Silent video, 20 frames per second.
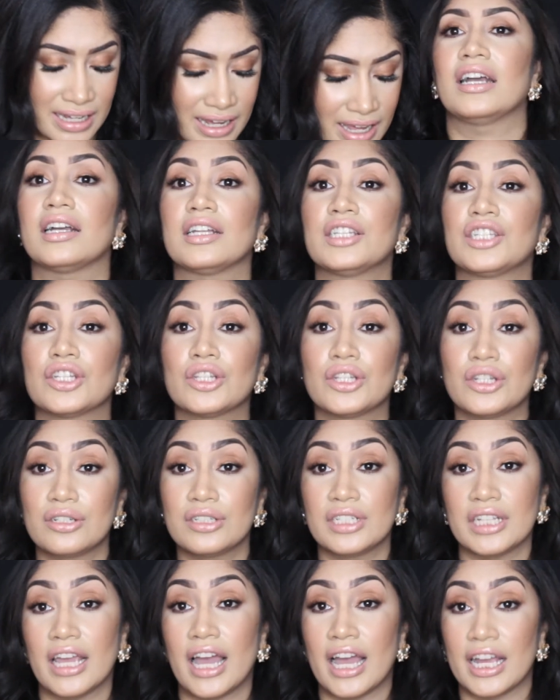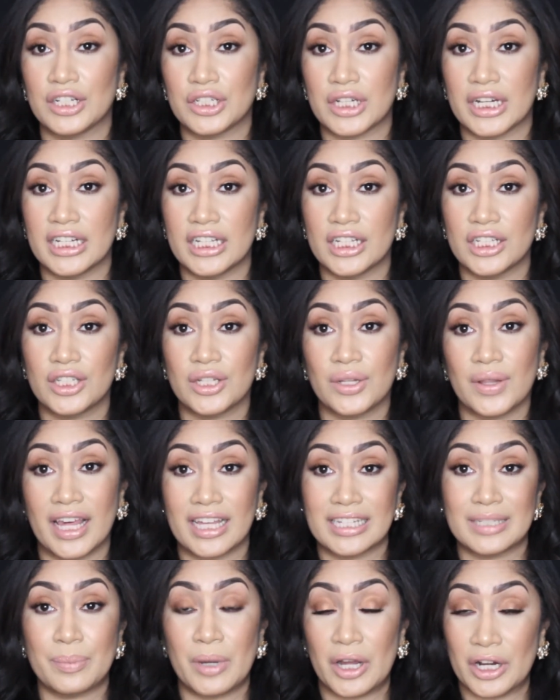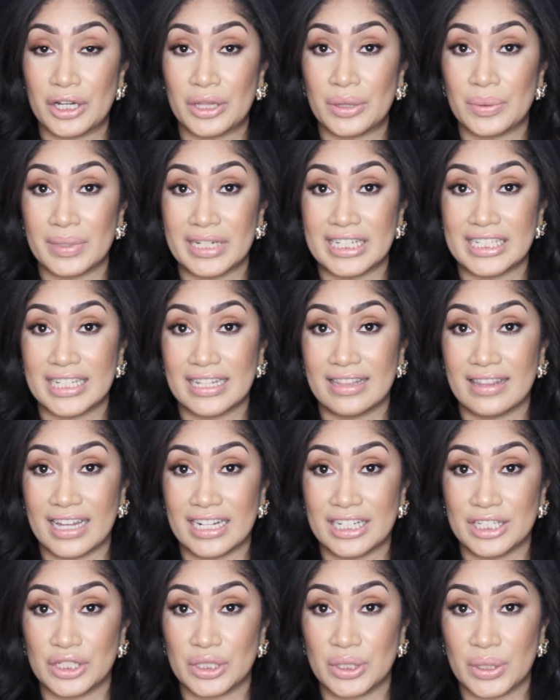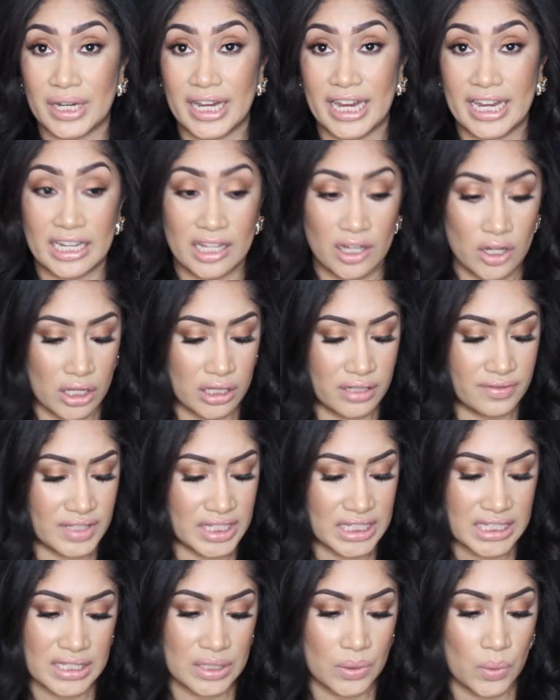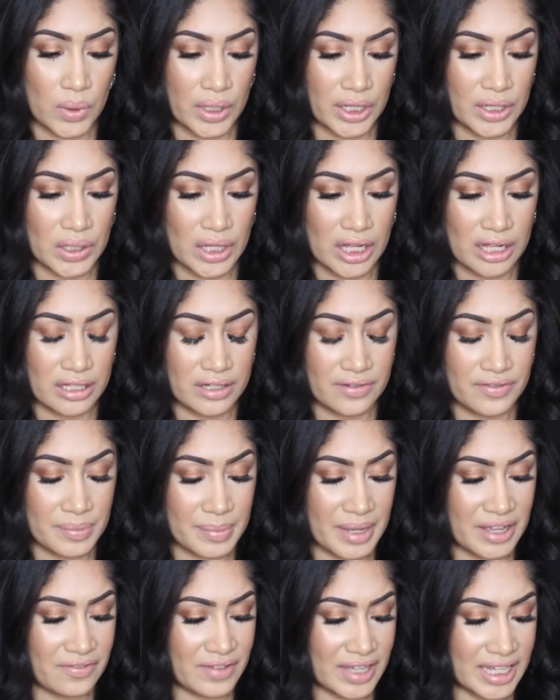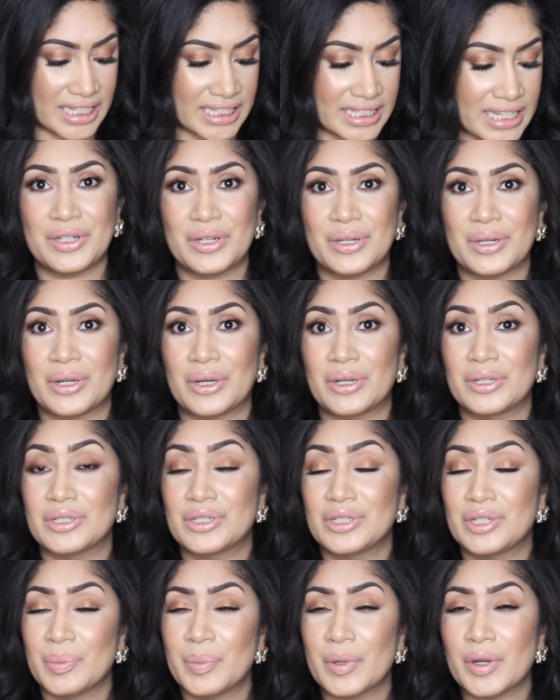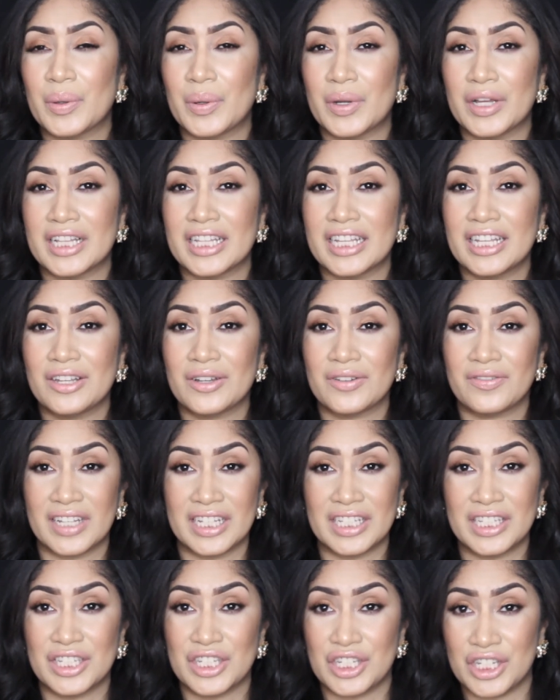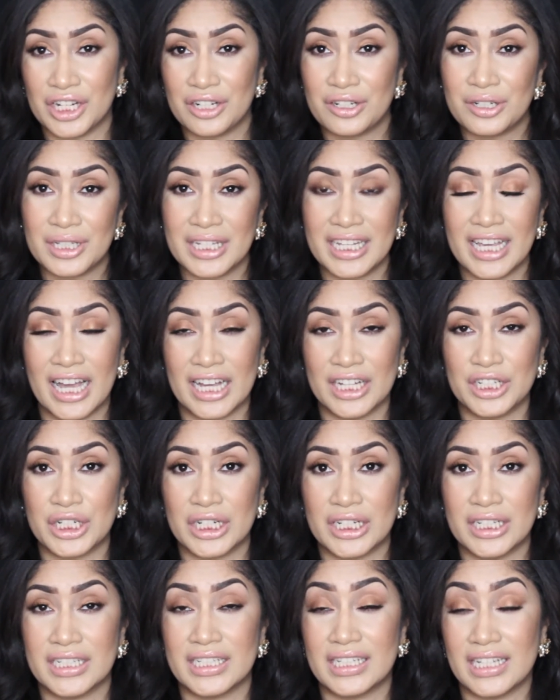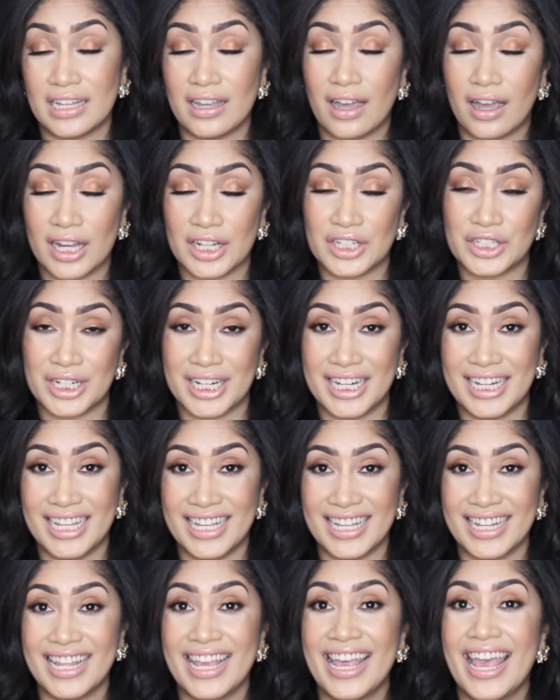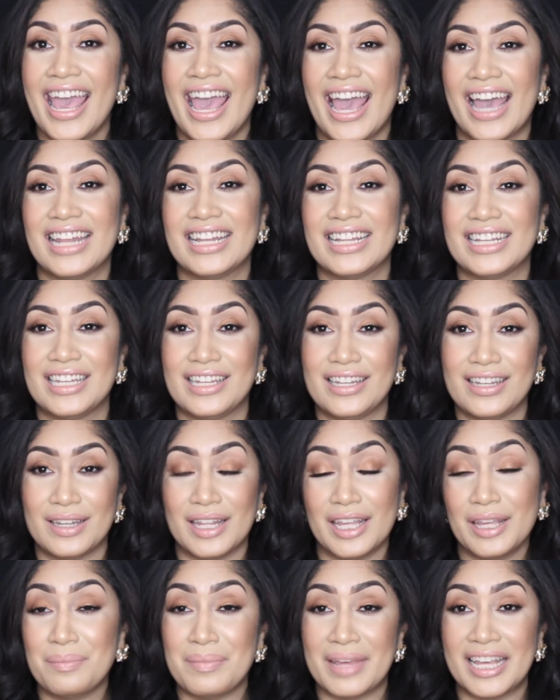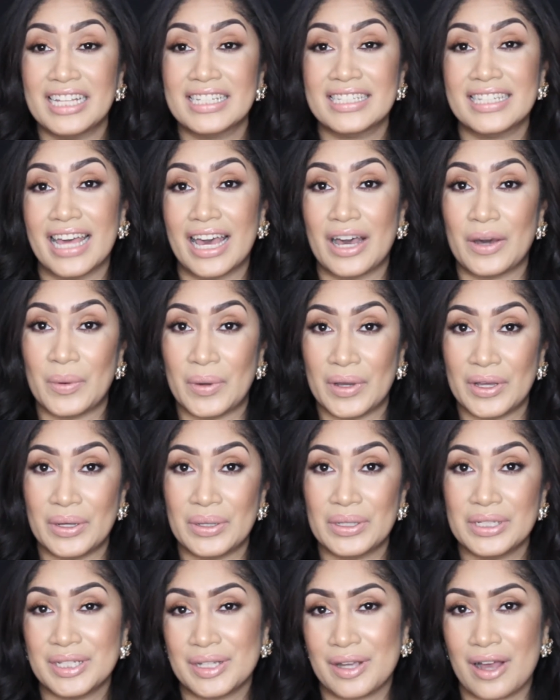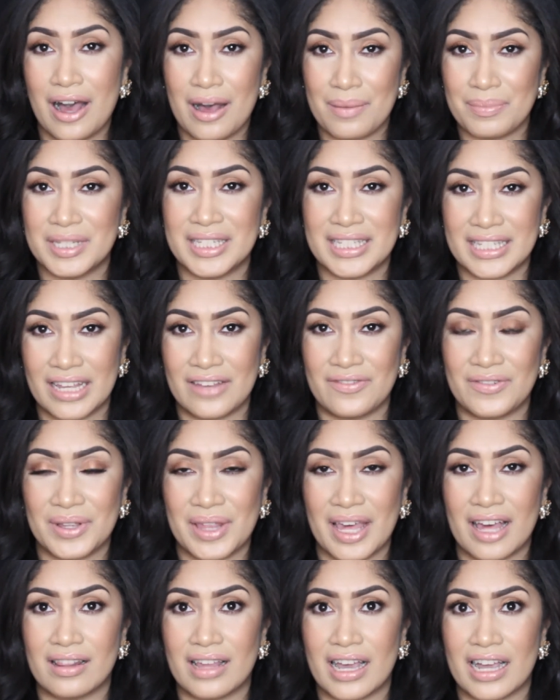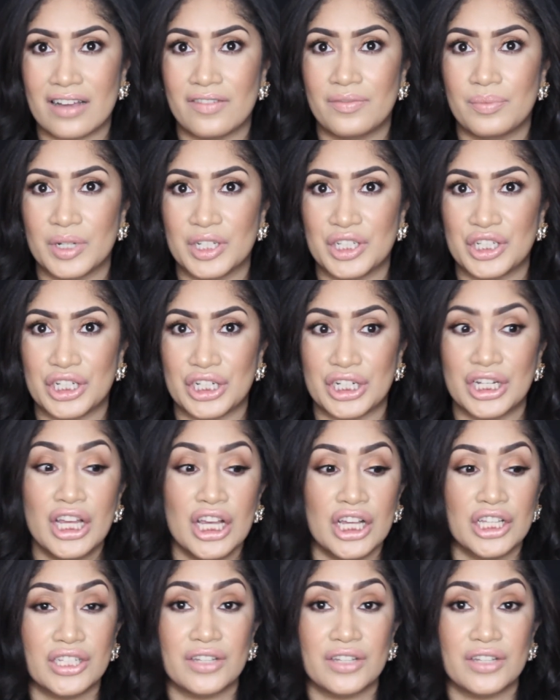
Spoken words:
type. It's a little dehydrated, so that's part of the reason that it's creating all of this oil all over my face. When you're super oily, your face is generally dehydrated, and it makes that oil to compensate for that lack of moisture.